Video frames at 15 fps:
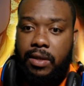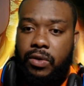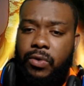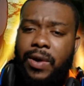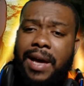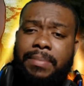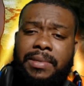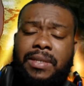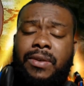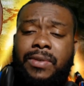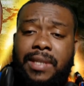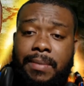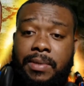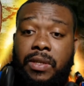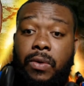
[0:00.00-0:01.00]
two
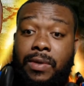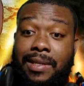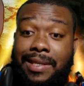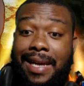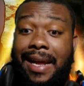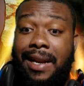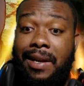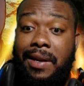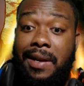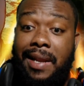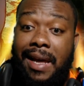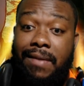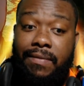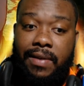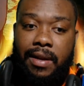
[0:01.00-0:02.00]
episodes, episodes 10 and
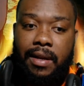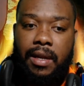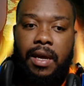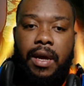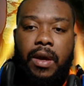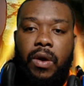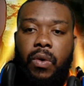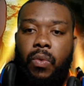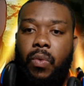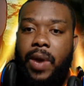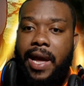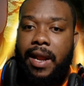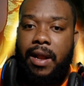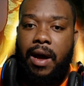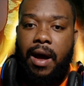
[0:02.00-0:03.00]
11,
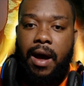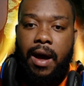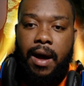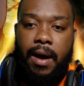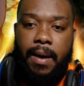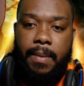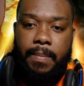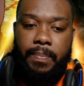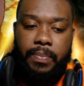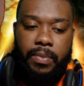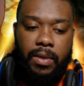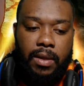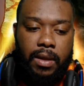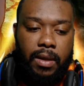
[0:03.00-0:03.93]
when the